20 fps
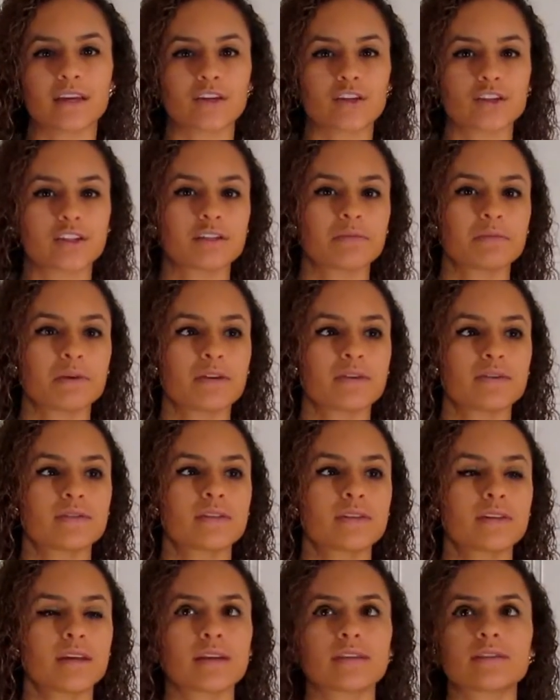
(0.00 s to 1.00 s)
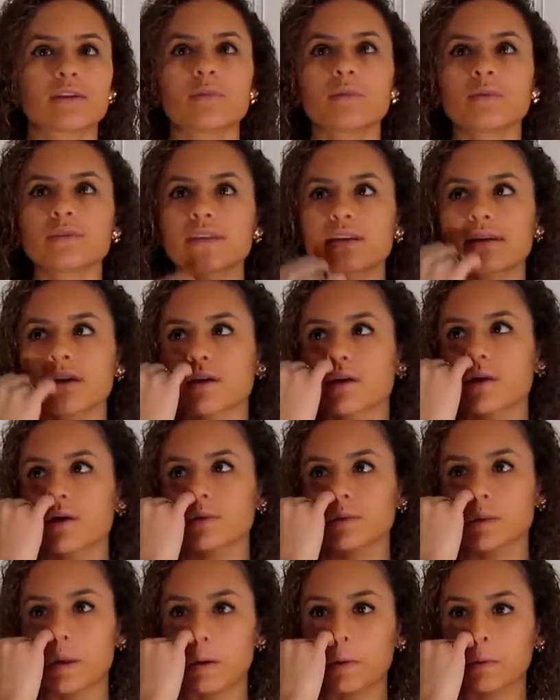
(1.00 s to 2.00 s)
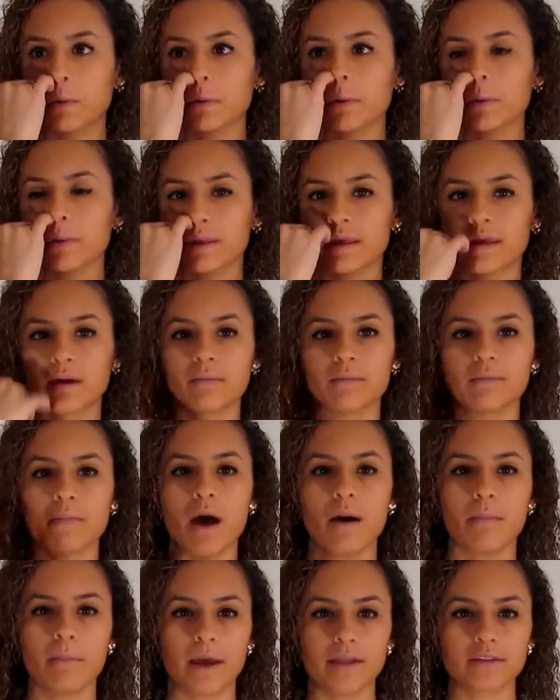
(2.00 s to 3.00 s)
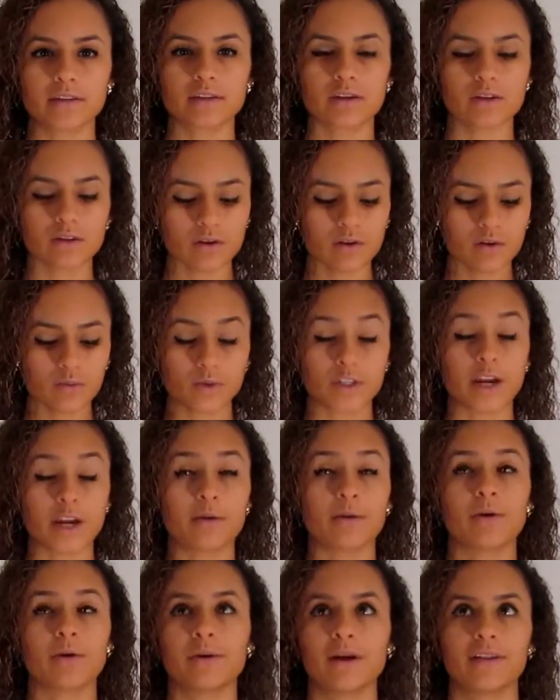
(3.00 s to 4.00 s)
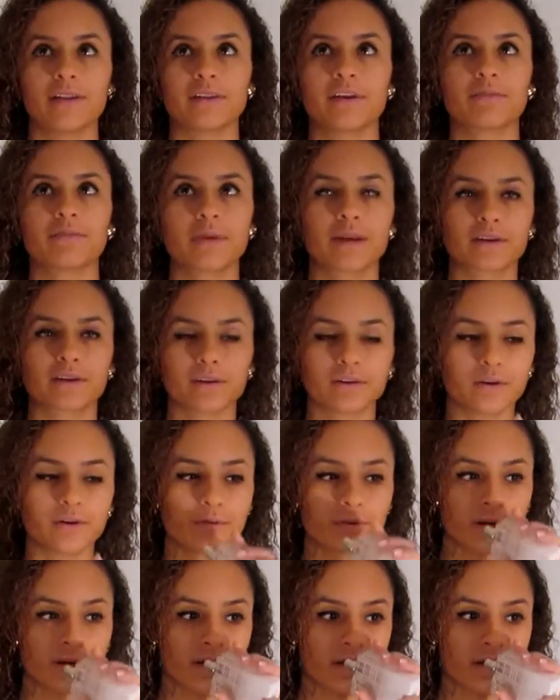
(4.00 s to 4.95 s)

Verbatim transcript: It just smells, it's almost like a cologne, like a men's cologne, which I love men's cologne.